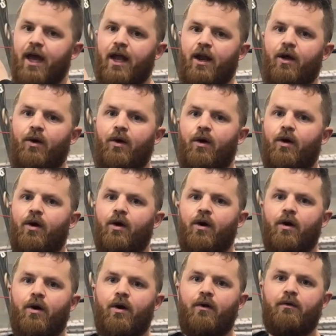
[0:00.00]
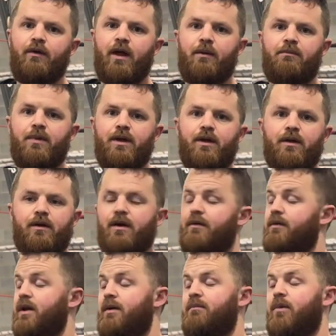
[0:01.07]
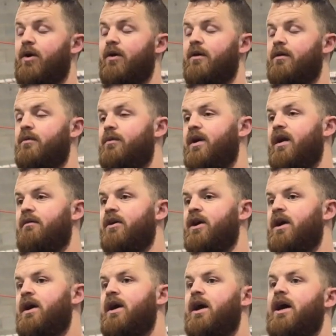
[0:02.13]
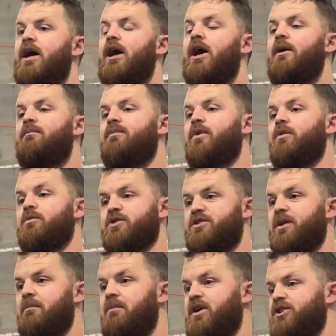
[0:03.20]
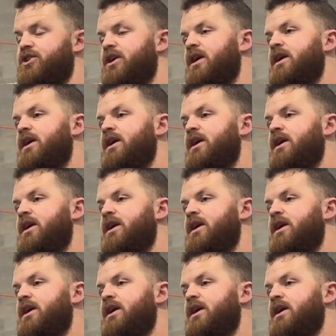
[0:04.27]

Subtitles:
get over that bar? Whatever. Almost said bungee.